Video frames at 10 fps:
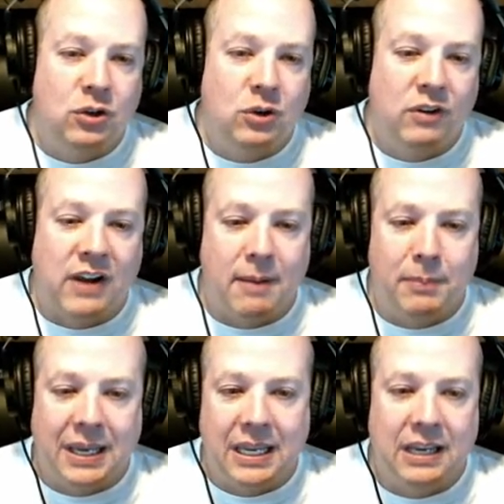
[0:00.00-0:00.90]
You've got
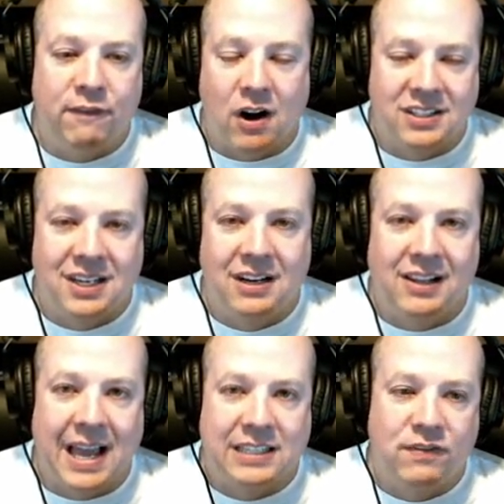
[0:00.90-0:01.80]
Mickey frosted
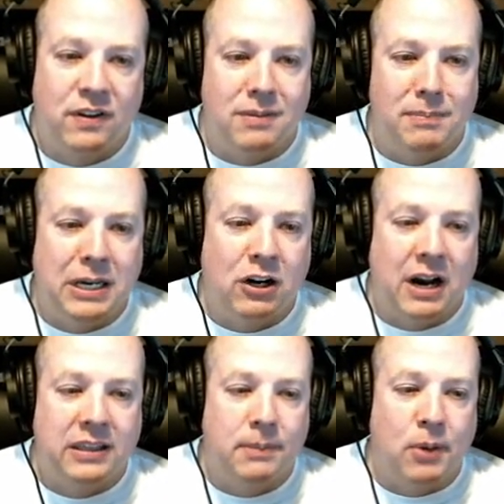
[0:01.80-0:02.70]
glass for the mirror
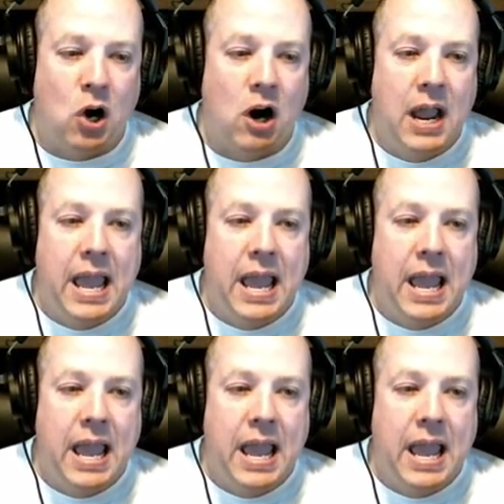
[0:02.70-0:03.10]
at the bar.